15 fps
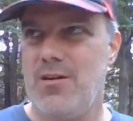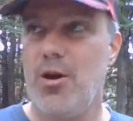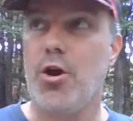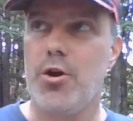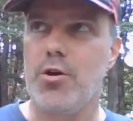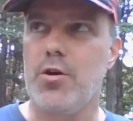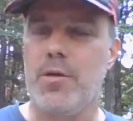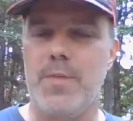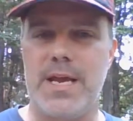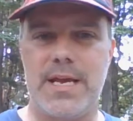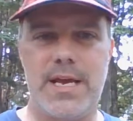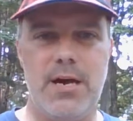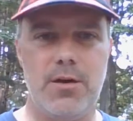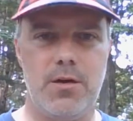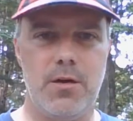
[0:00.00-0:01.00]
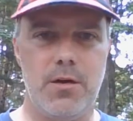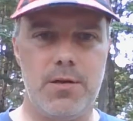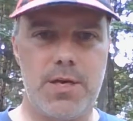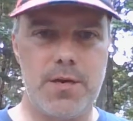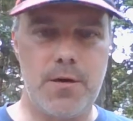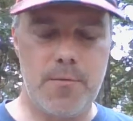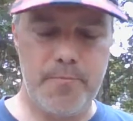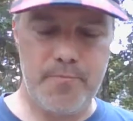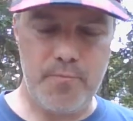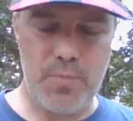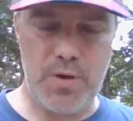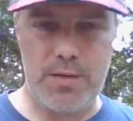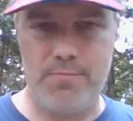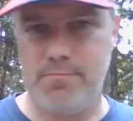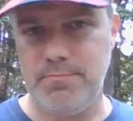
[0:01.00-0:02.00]
to make alcohol here,
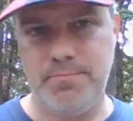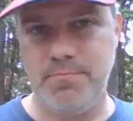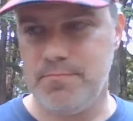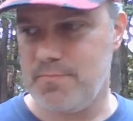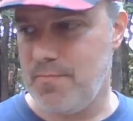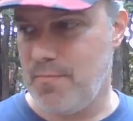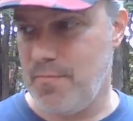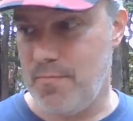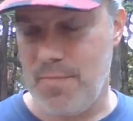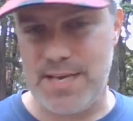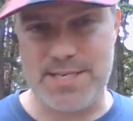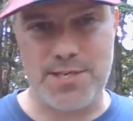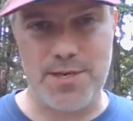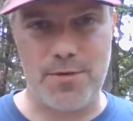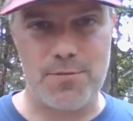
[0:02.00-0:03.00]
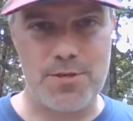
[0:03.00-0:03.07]
but Mexico was